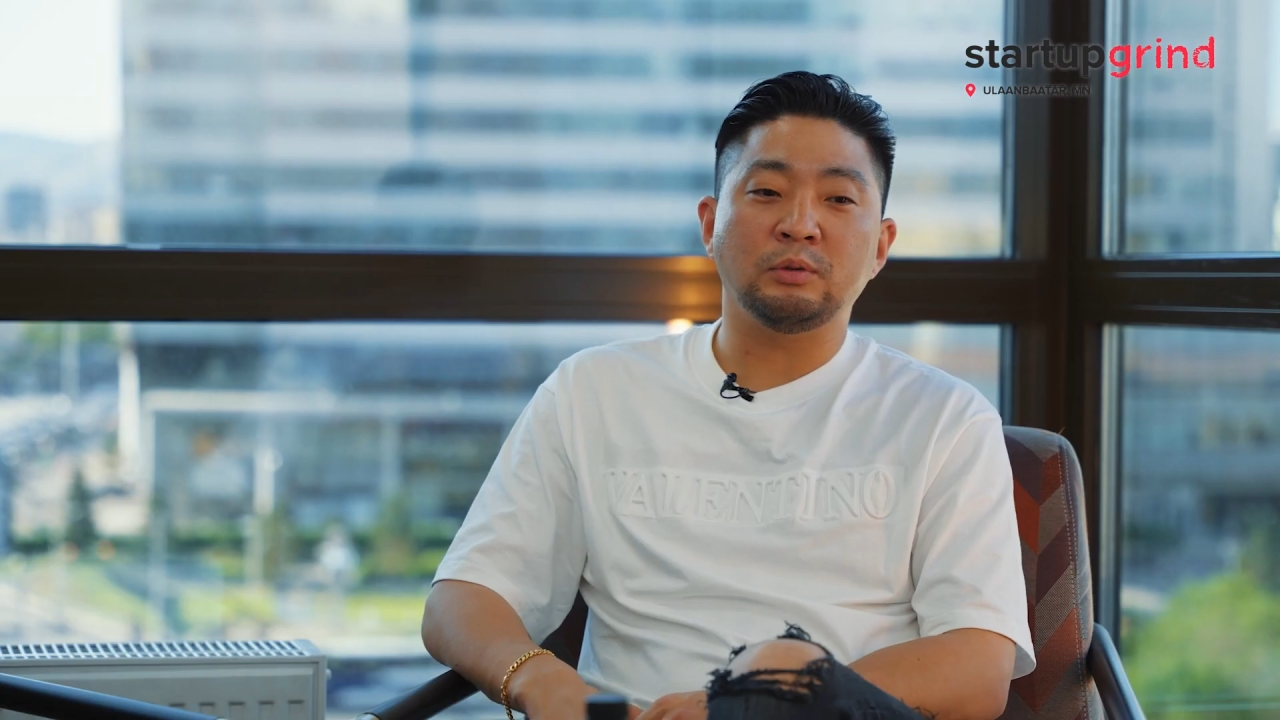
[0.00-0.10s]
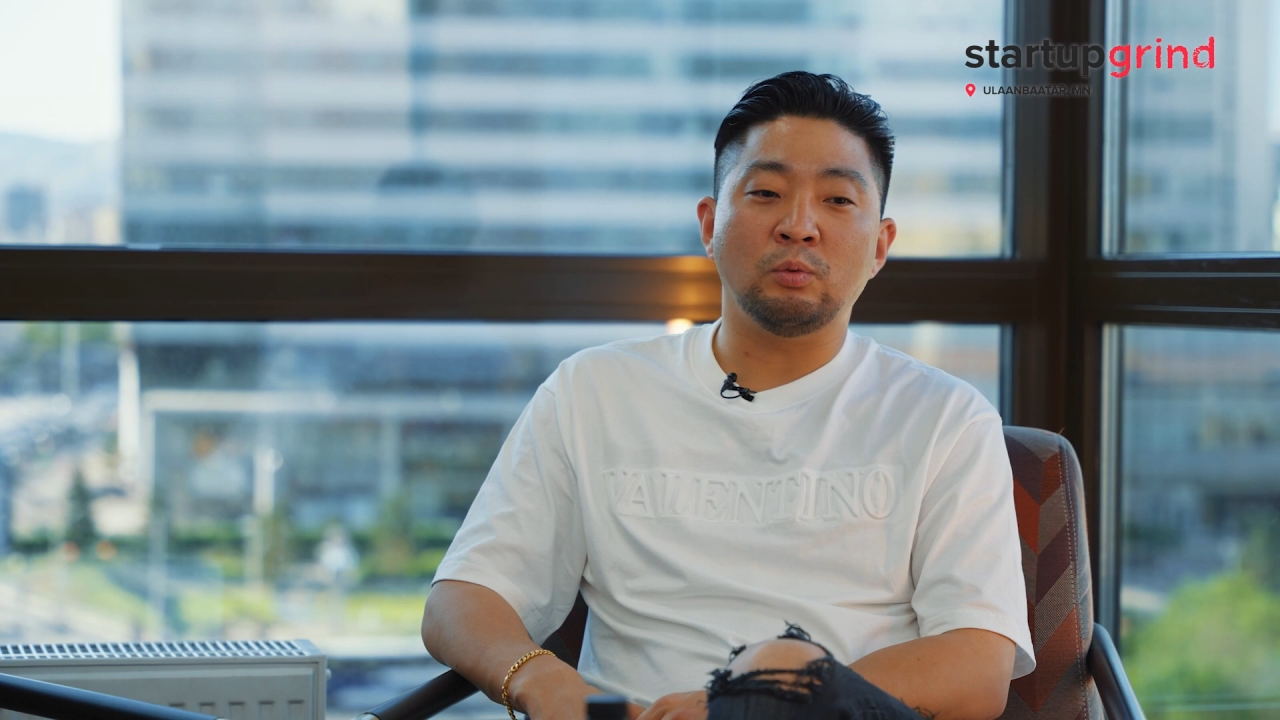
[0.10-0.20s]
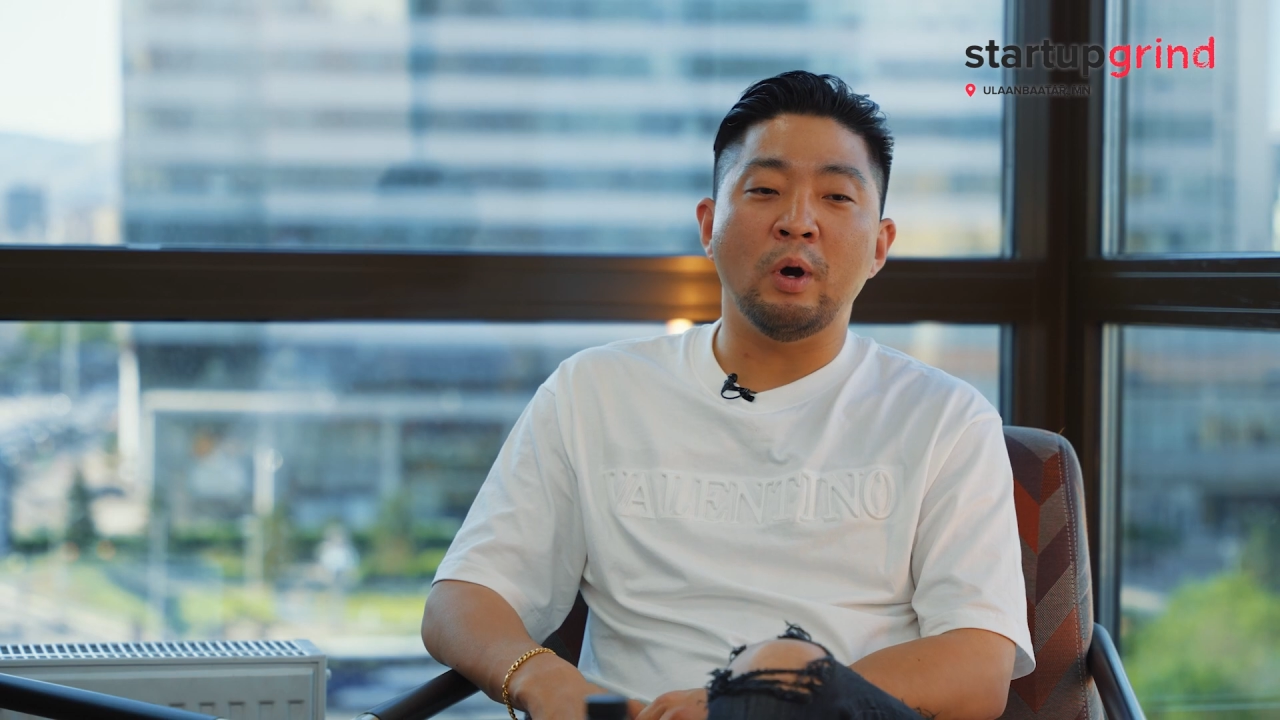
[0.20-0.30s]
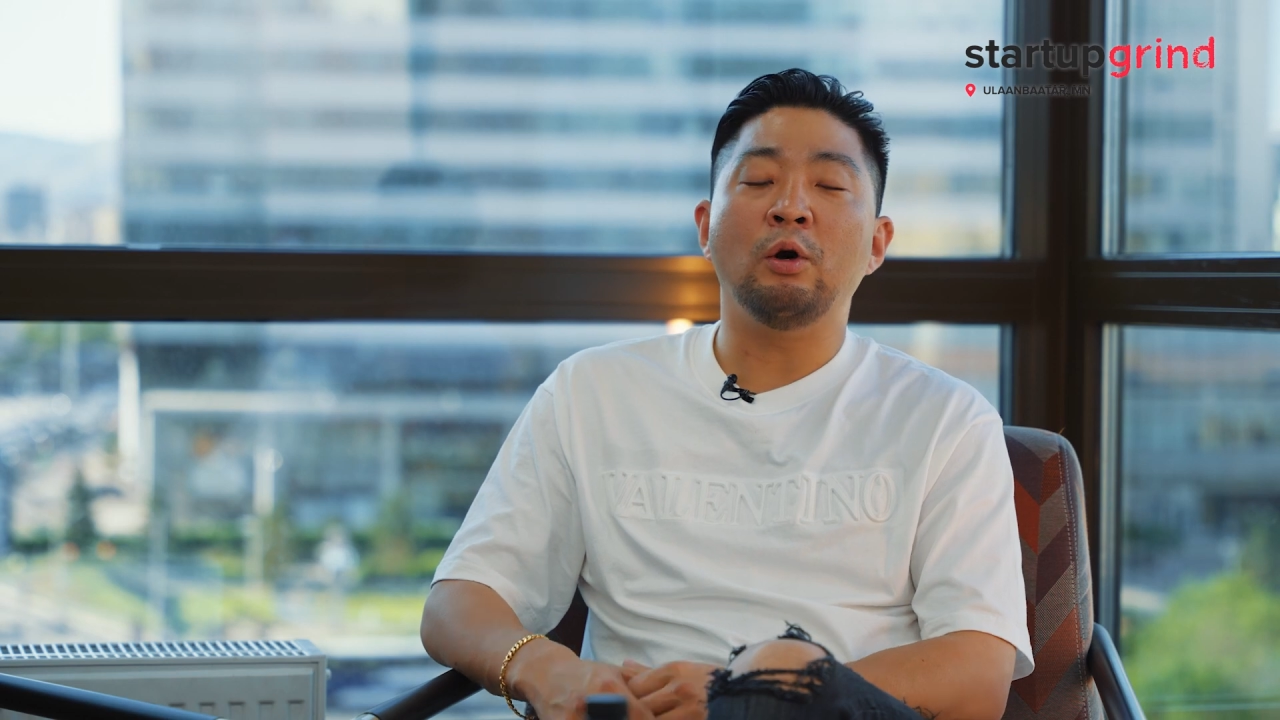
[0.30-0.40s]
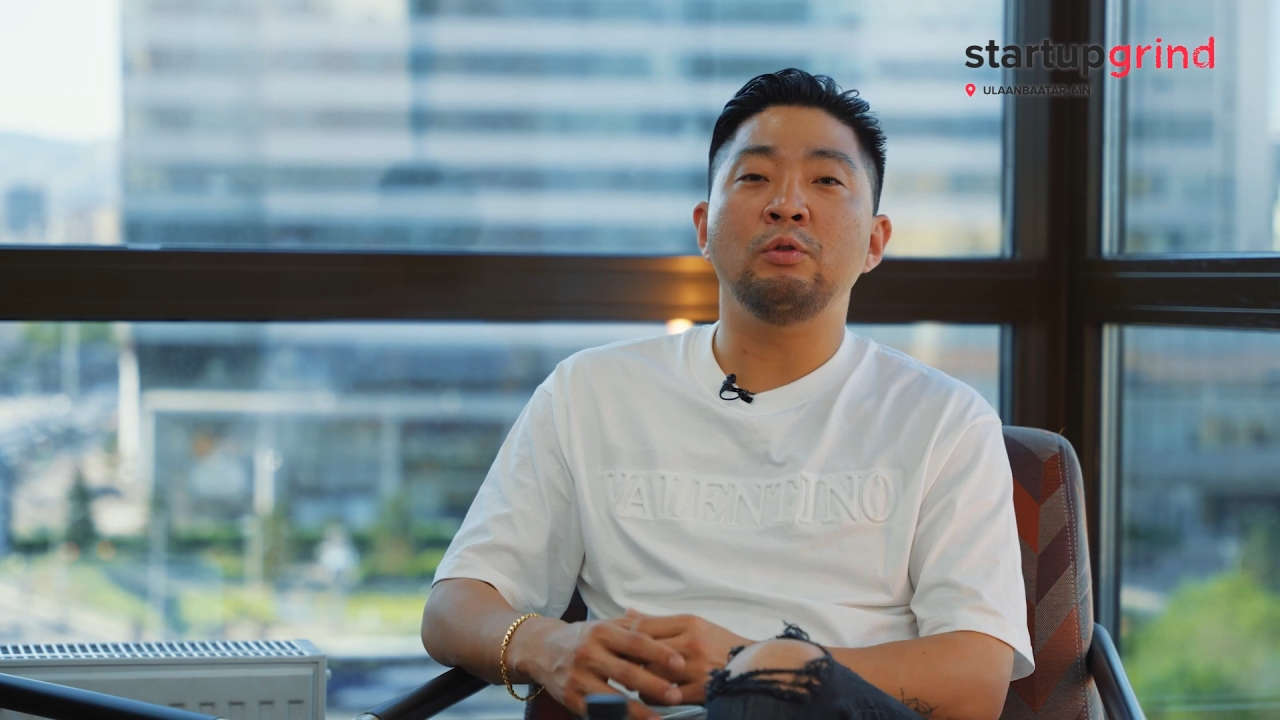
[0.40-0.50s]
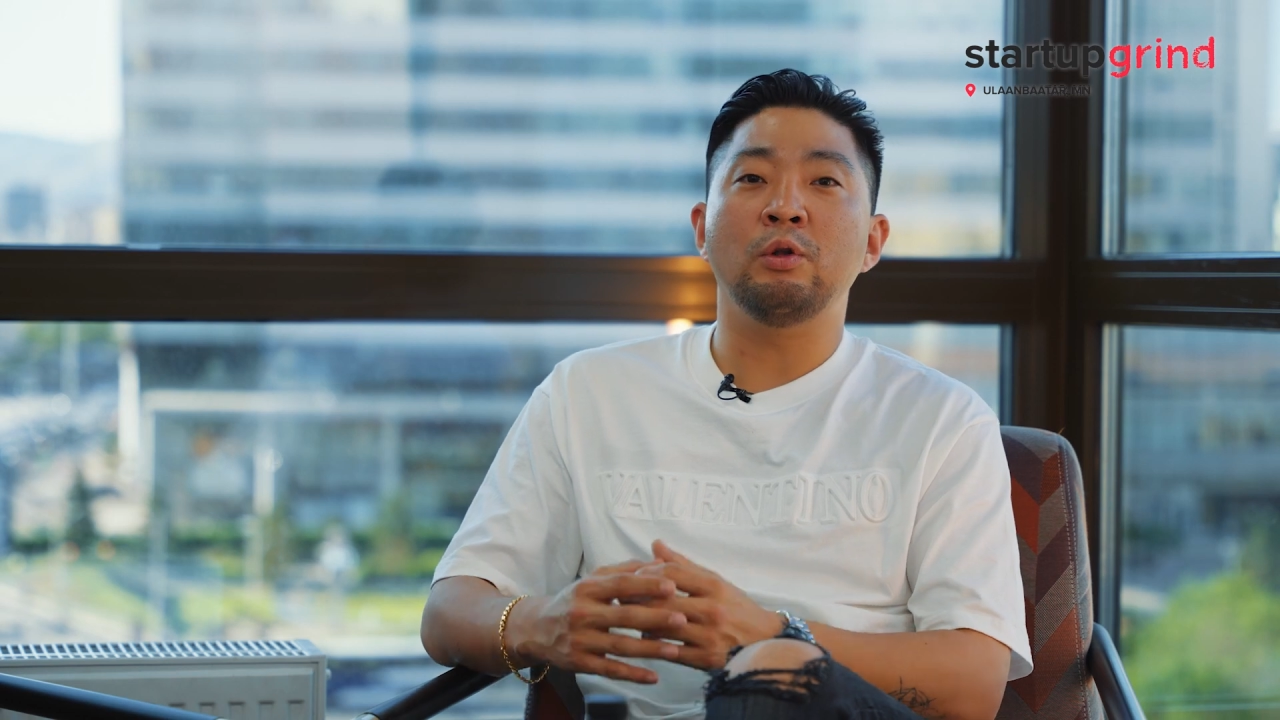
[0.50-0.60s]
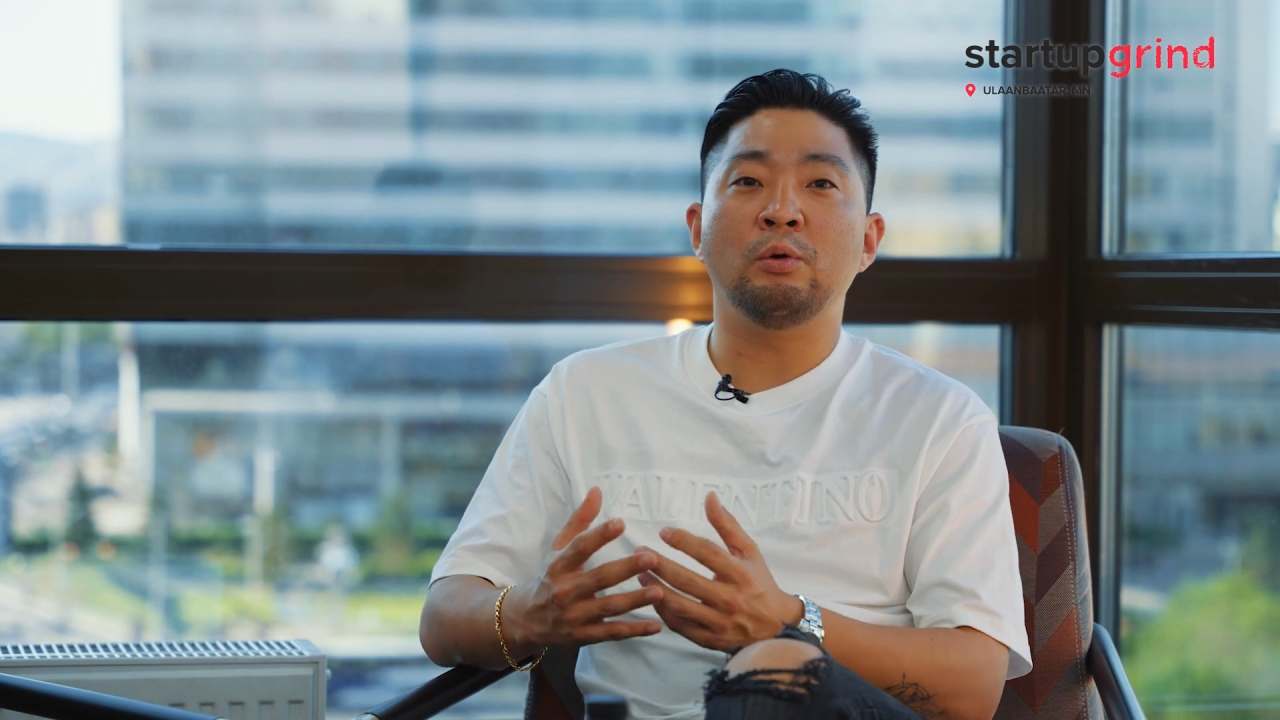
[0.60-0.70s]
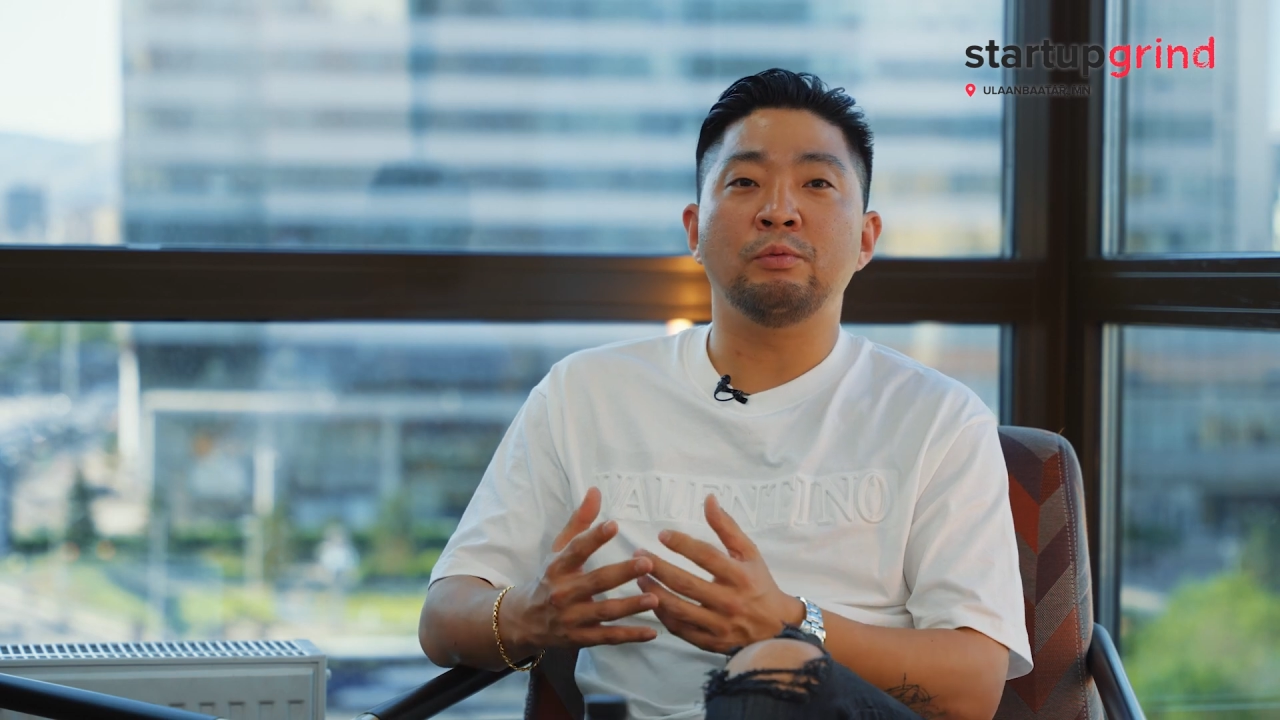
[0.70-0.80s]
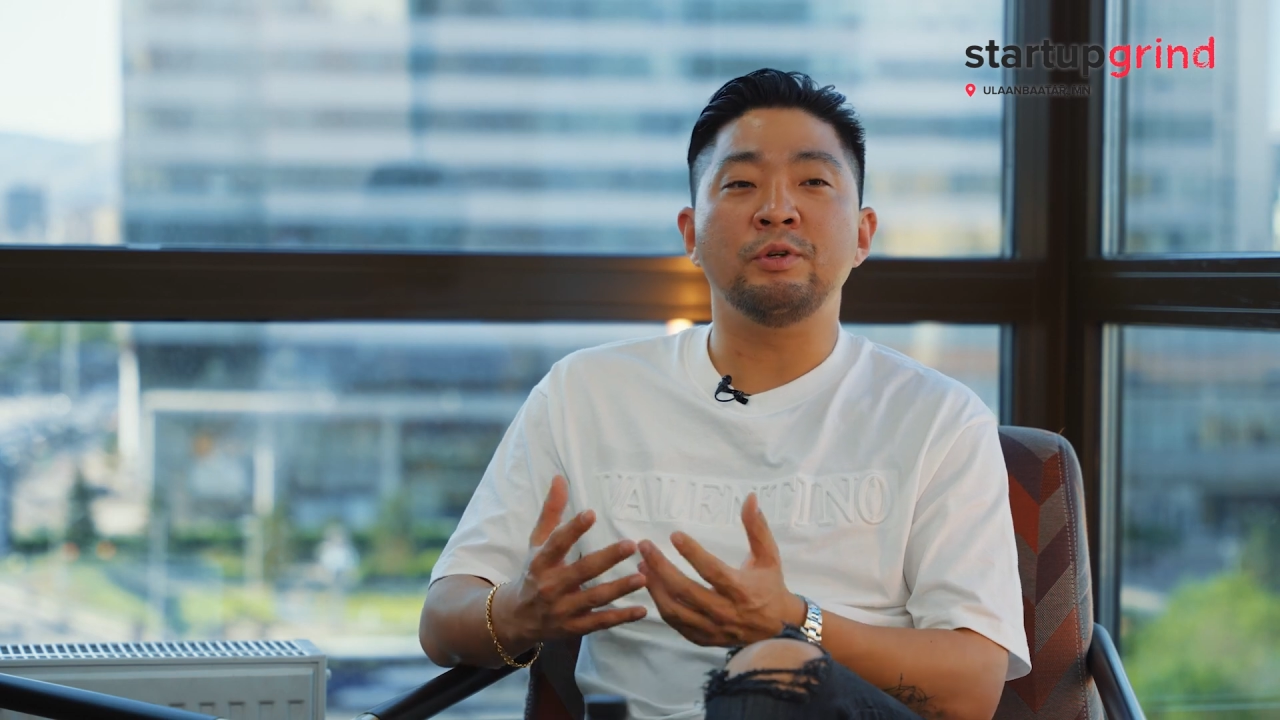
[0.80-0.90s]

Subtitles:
well-known,